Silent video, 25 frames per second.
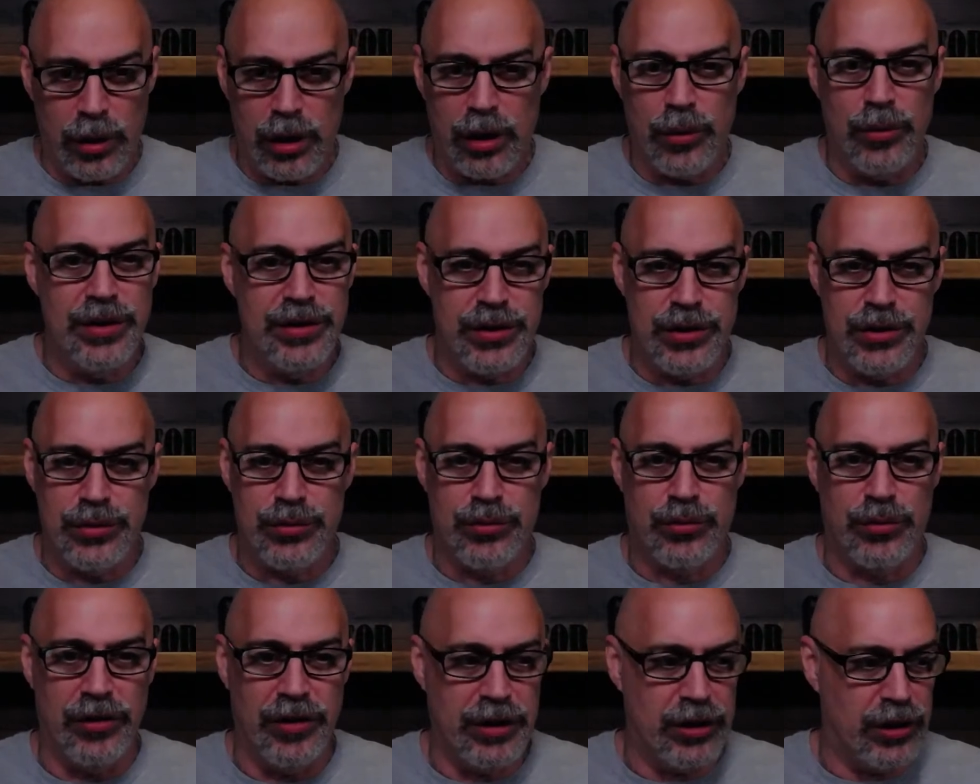Irwin's is
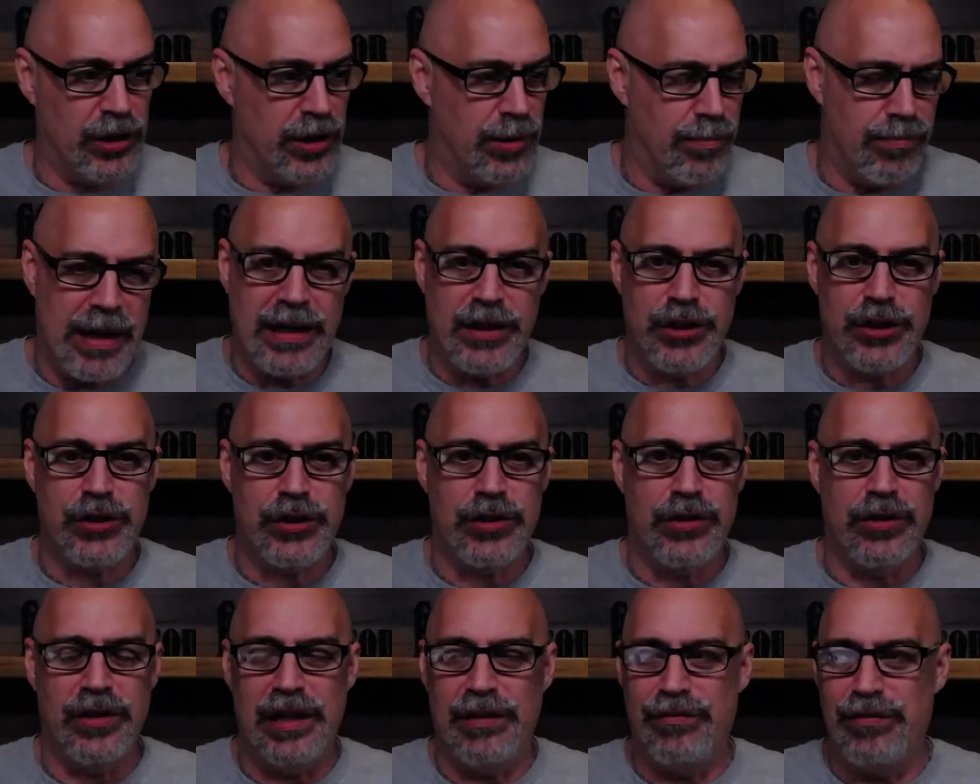really good. Make
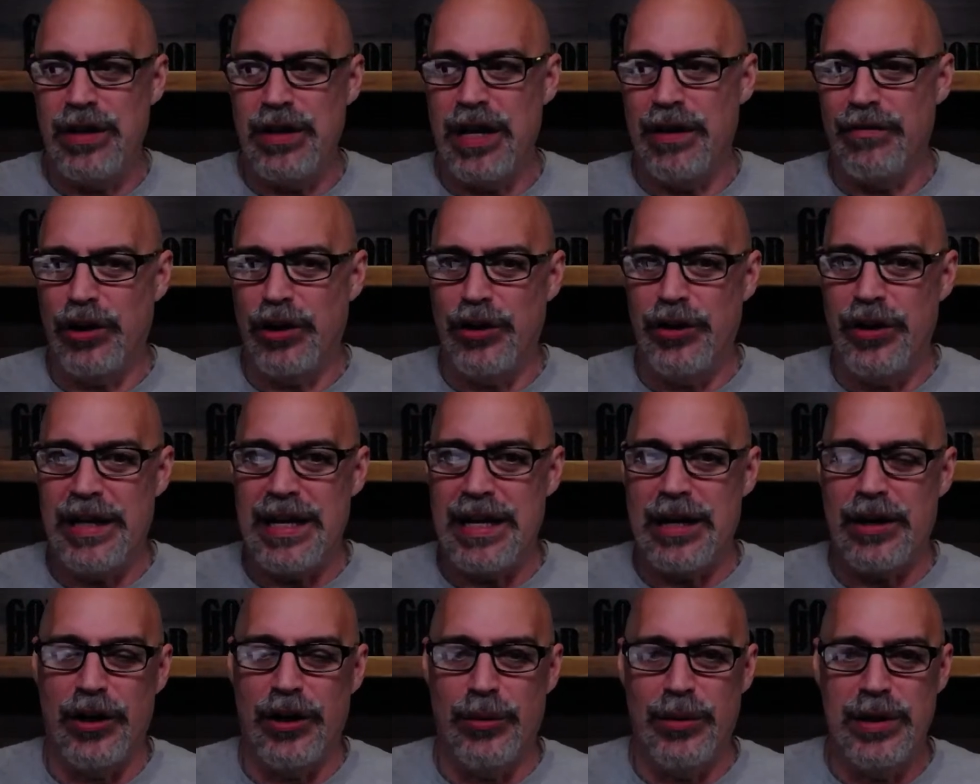sure if you ever go to
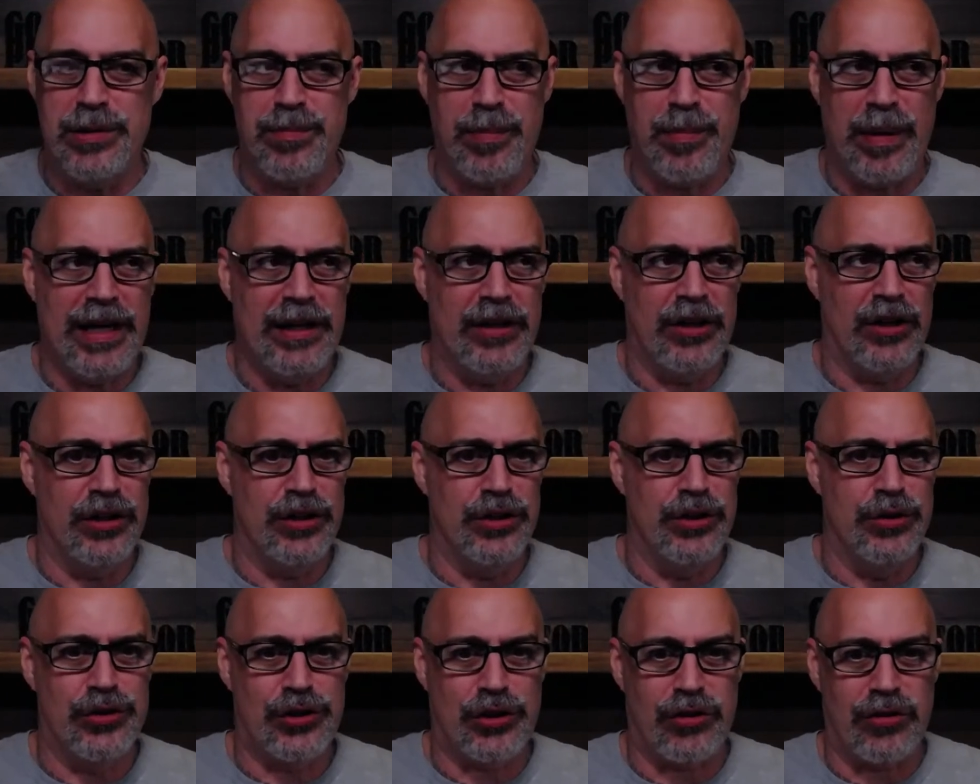Irwin's Paydirt,
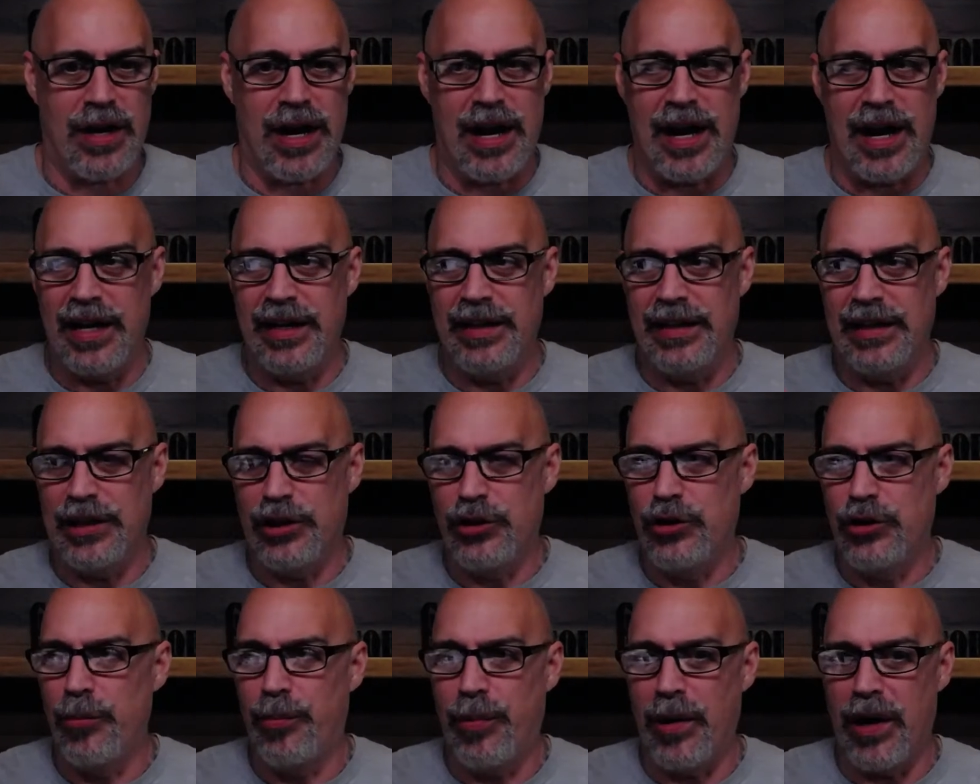you try the
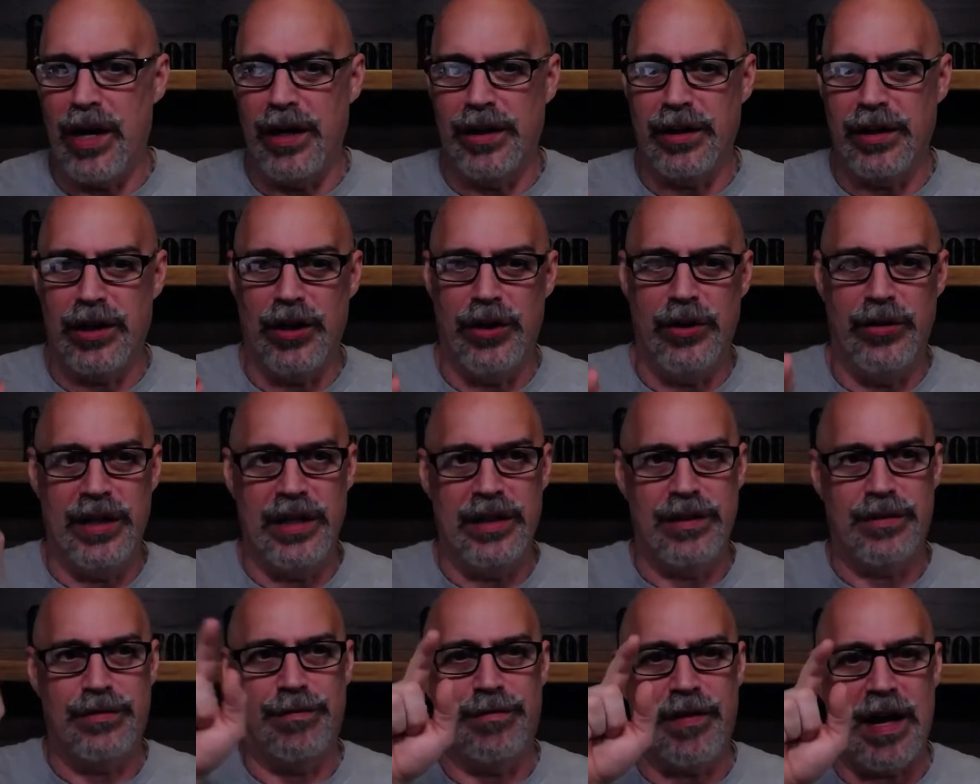coupon code.
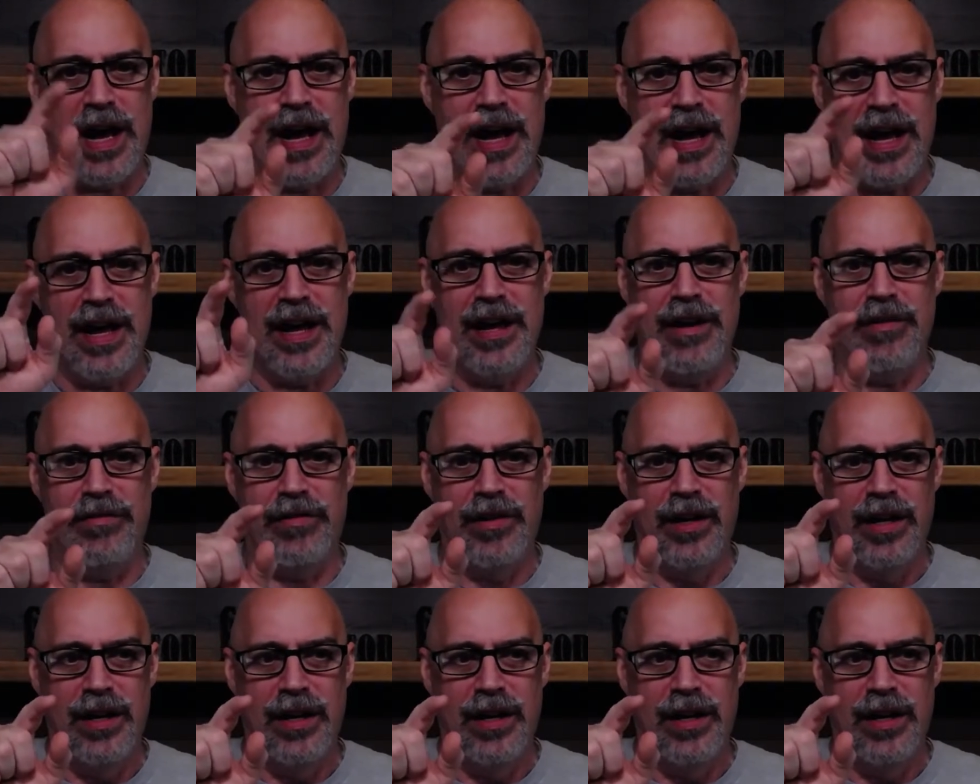It's 5